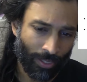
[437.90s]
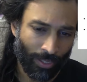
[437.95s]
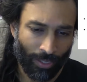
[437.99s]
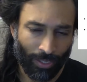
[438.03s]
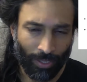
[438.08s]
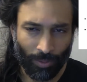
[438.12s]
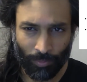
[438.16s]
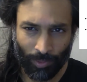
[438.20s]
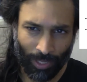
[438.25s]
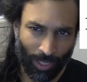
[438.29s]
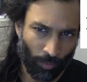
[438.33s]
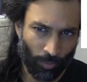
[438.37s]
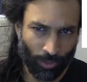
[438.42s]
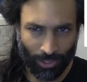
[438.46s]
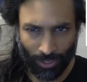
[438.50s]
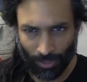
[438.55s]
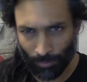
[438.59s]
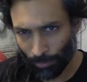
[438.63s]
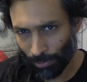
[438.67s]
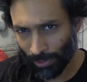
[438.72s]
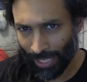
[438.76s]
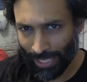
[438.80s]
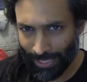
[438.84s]
Night was
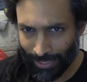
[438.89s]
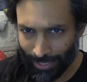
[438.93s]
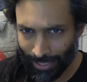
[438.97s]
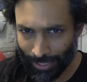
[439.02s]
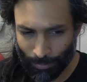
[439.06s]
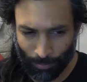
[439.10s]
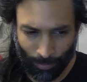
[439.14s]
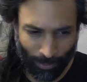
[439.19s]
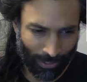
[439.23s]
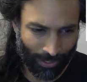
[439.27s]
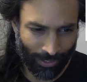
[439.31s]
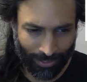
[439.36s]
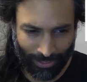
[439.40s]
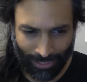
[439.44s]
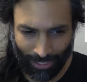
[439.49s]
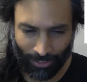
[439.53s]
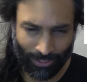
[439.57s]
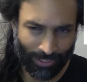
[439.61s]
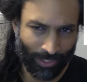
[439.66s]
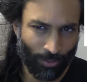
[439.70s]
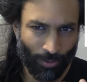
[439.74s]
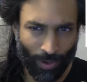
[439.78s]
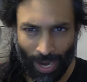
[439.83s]
unpleasant because I
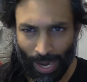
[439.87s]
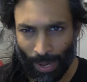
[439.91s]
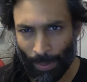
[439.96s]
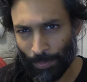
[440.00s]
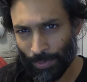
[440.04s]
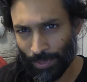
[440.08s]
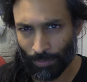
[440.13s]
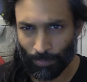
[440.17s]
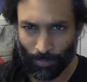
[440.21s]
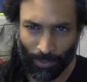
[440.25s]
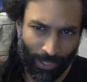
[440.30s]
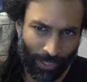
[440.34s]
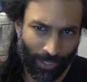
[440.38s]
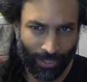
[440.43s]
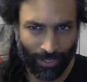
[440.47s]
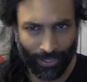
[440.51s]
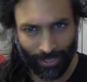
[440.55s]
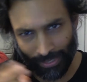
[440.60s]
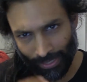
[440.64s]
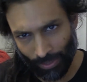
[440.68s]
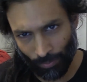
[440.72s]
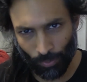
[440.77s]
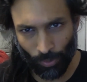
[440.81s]
had cramps and pain,
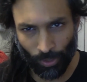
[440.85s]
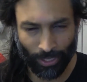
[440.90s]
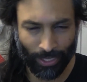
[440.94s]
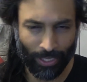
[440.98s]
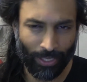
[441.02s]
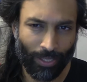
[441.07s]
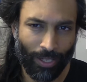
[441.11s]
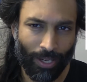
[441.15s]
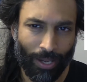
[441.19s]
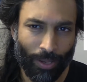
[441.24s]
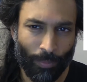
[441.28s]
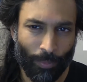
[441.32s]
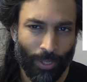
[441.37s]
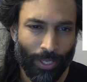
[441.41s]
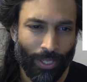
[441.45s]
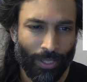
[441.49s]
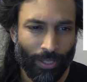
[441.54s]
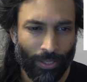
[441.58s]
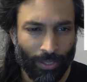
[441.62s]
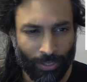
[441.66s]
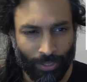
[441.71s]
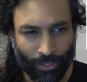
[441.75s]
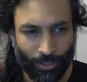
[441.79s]
I kept waking up,
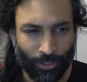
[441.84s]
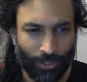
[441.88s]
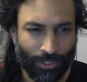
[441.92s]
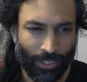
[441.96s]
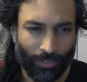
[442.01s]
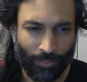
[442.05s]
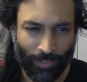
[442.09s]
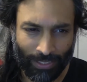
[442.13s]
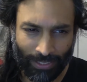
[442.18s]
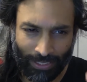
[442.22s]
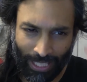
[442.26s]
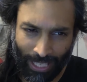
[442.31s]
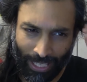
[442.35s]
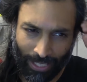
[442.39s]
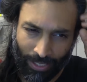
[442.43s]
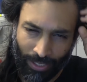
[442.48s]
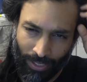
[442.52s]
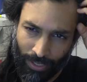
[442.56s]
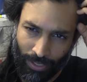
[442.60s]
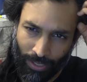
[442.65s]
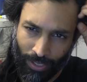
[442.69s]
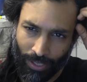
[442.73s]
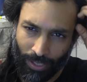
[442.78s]
stuff like that.
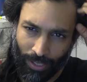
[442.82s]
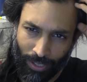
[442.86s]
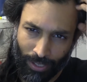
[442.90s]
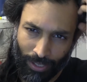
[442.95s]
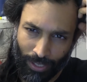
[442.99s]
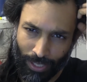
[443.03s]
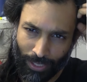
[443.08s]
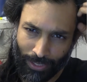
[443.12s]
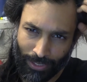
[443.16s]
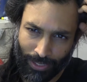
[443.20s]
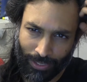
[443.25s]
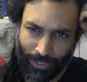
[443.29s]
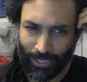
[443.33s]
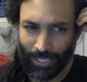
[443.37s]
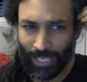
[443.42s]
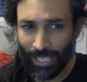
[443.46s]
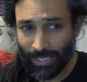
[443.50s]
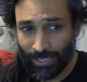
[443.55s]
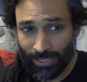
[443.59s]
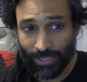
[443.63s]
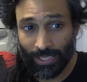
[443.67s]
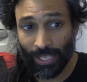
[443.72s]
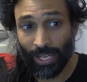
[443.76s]
Then the
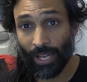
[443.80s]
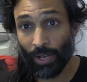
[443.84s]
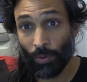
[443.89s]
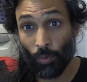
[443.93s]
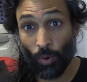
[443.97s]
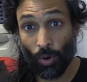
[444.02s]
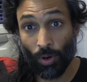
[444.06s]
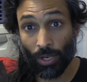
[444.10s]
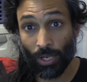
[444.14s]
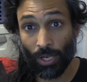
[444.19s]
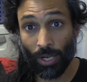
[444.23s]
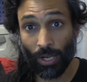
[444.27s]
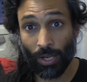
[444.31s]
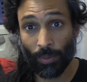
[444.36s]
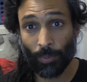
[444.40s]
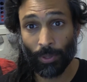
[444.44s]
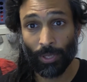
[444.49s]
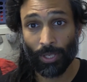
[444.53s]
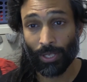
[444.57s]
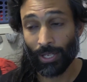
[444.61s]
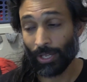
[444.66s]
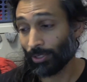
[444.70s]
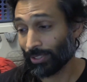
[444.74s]
next day I woke up,
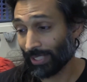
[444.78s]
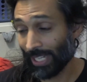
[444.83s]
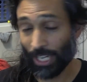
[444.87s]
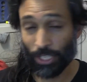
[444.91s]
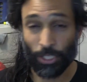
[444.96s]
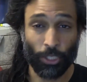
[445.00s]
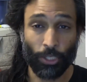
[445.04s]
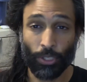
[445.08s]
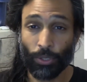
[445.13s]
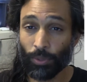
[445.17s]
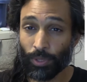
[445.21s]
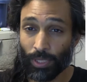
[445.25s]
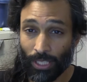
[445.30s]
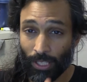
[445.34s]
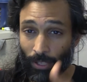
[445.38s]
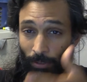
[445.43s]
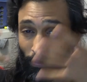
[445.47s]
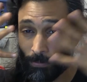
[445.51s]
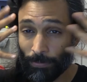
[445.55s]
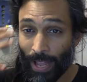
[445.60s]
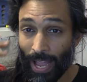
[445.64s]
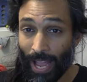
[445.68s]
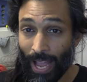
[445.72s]
I was actually using a
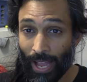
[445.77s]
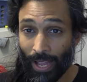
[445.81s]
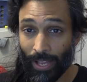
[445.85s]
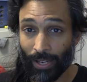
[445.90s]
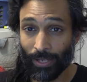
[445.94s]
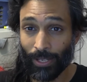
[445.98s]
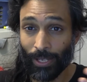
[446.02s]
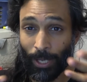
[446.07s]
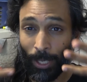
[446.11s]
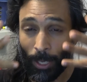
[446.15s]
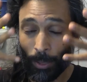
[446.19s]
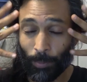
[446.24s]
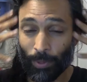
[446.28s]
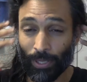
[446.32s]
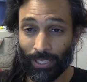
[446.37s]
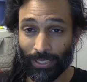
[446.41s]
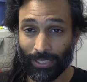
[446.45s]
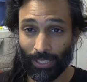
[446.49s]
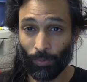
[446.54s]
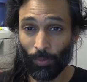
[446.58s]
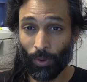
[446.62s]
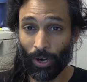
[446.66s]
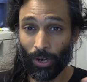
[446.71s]
fan
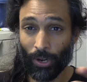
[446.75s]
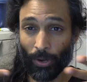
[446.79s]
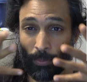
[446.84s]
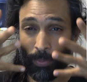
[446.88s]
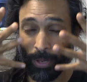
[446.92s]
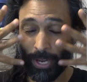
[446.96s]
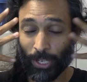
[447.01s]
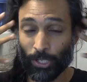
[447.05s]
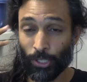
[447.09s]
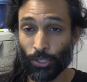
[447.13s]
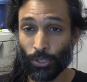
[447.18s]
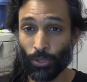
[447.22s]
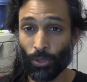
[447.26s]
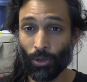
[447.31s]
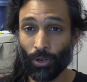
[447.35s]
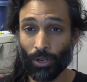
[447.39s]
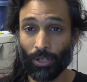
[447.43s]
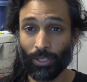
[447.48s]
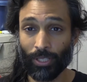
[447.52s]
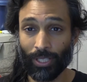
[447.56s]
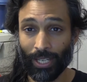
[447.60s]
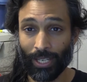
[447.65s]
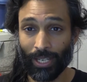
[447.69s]
because I wanted to make
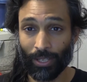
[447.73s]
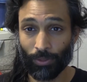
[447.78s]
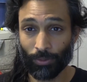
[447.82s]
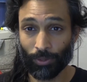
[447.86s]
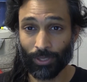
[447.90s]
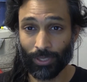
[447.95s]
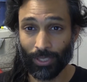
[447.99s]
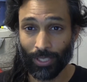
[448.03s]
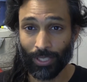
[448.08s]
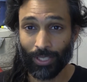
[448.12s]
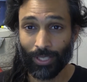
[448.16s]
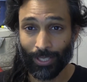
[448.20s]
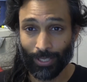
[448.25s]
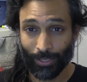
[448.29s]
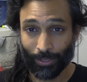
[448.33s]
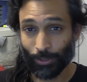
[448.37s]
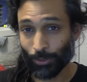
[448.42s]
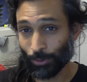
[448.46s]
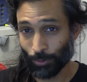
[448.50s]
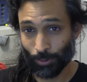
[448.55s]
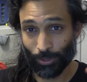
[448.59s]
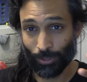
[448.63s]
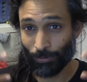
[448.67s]
sure that
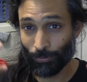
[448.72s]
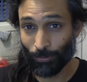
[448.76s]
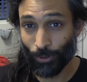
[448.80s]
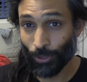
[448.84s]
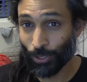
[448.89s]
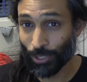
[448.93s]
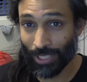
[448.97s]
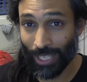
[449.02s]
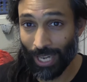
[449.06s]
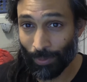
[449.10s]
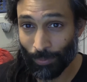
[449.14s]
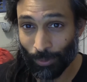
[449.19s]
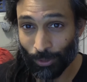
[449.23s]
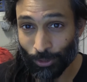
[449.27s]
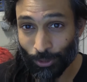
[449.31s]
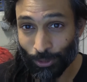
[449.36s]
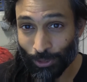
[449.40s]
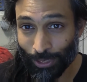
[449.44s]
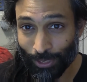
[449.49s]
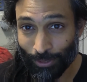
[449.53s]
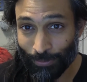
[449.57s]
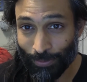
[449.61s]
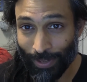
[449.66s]
this was the first time I was
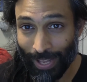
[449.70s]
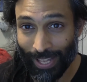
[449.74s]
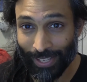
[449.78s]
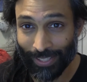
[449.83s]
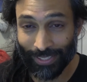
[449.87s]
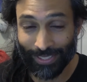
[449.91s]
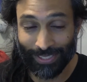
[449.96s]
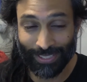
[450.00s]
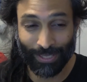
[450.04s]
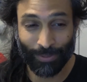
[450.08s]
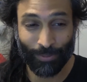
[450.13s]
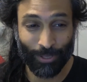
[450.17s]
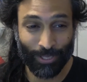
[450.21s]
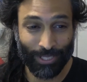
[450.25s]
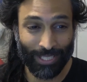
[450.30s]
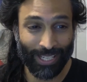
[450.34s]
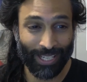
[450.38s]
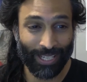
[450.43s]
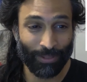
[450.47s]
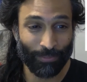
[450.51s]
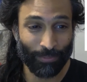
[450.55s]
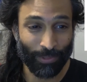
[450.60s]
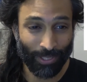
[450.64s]
using a fan in the
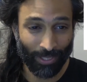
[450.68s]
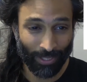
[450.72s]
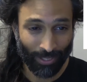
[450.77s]
summertime.